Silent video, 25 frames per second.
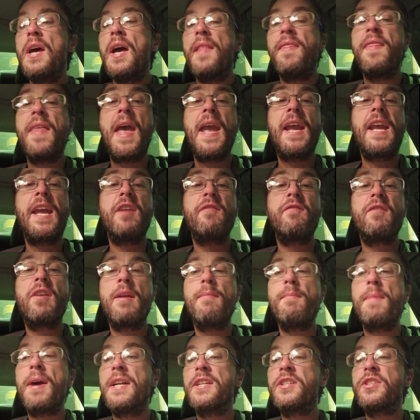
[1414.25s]
Thank you very
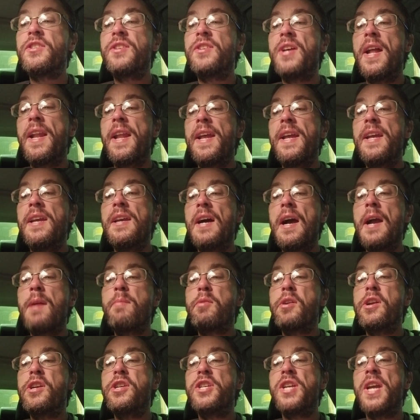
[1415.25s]
much, Sunny. I
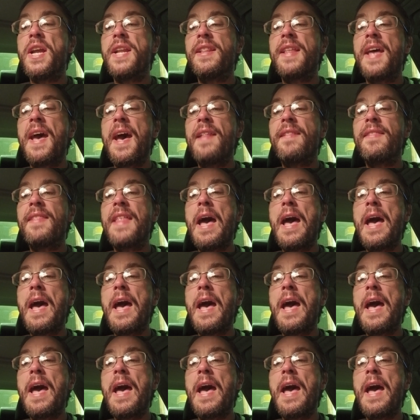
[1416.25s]
appreciate that.